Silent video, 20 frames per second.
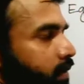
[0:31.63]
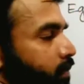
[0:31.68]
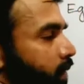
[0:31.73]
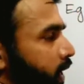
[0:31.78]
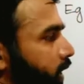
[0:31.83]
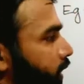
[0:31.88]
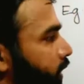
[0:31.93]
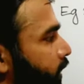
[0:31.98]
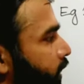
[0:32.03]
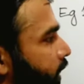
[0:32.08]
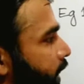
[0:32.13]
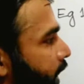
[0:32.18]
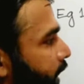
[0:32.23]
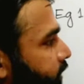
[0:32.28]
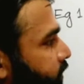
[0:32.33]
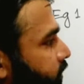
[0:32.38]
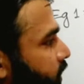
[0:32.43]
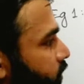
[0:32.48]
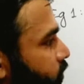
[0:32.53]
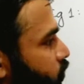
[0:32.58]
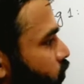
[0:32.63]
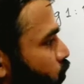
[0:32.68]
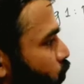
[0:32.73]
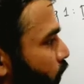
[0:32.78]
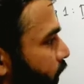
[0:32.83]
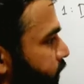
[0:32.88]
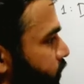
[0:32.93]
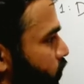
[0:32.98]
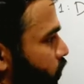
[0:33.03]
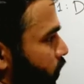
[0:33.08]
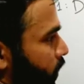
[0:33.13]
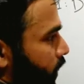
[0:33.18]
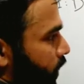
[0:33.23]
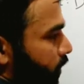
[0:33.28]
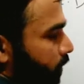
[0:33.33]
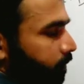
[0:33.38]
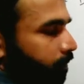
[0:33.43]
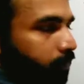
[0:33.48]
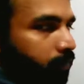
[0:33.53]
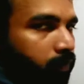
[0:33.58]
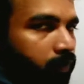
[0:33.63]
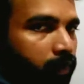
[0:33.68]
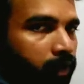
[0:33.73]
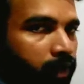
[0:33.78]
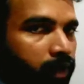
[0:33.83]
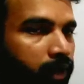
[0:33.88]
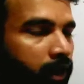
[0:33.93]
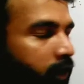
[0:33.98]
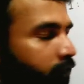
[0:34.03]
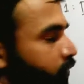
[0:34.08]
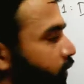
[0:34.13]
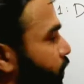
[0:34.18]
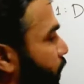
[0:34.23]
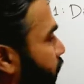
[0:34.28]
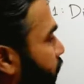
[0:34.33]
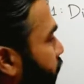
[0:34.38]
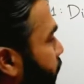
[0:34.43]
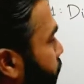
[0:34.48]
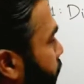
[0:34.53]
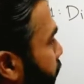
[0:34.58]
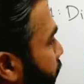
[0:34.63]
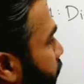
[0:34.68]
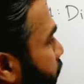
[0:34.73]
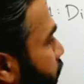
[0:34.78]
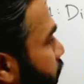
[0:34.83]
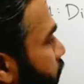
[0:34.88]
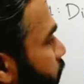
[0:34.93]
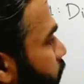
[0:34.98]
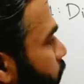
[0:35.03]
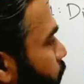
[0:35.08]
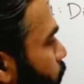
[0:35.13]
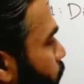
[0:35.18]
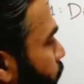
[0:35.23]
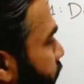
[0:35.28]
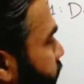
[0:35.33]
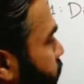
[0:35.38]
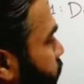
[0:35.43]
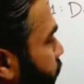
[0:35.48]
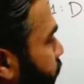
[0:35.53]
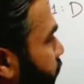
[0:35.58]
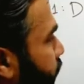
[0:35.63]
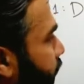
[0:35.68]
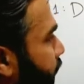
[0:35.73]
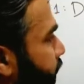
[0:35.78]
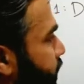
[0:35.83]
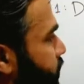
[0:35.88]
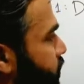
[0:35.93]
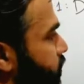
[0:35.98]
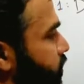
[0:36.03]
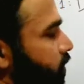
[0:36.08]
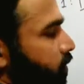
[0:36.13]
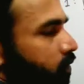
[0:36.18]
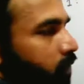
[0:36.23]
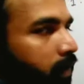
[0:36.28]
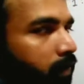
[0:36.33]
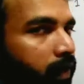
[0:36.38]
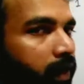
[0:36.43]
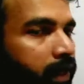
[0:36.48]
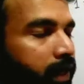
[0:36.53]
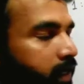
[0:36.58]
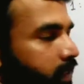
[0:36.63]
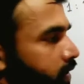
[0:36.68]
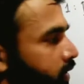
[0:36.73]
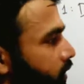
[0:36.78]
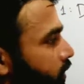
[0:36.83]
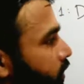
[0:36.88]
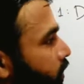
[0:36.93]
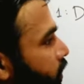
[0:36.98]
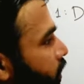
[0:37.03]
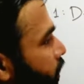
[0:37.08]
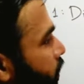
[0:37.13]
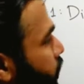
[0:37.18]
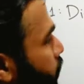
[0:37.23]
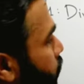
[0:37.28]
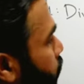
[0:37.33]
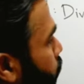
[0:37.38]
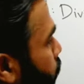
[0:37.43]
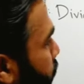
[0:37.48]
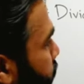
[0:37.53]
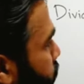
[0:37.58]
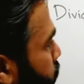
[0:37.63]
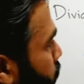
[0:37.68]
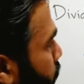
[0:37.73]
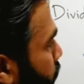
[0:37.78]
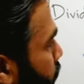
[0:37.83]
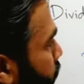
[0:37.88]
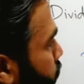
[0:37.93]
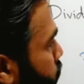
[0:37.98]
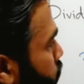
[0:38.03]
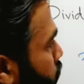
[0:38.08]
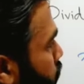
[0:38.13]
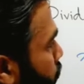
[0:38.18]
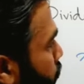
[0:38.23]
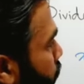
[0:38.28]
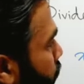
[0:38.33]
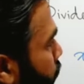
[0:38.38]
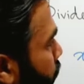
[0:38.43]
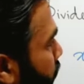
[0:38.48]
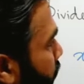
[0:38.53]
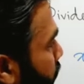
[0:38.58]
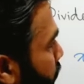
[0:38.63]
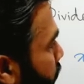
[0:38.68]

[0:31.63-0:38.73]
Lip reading: make x as 2x square? If we multiply 2x with the x, we will get 2x square. So, we can